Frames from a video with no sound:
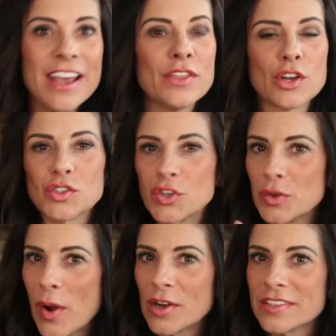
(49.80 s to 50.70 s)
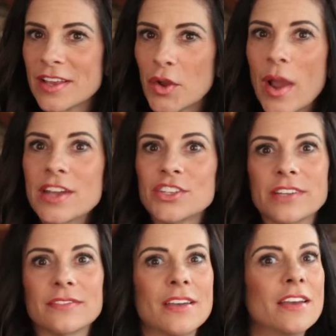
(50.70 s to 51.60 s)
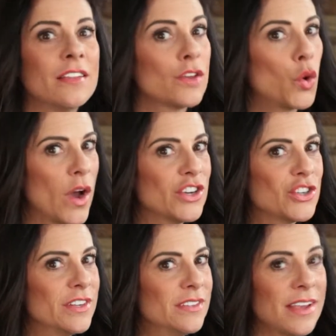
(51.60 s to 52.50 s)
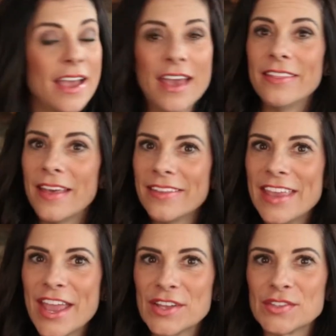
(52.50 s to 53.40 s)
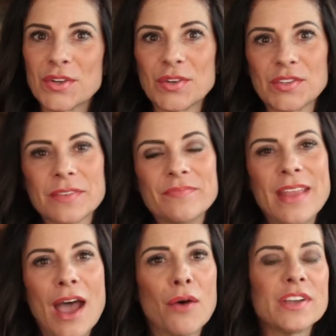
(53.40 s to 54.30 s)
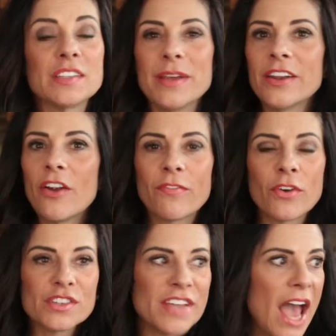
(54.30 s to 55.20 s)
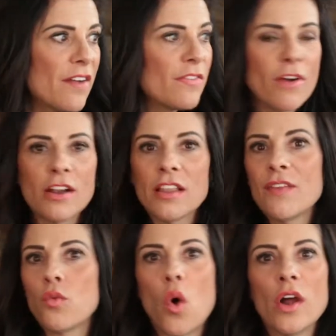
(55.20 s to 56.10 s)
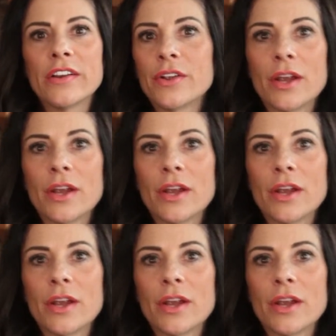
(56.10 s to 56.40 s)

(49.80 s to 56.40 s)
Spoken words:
There's two parts to the equation: the questions and then the answers. Now, we spend our first half of our life wandering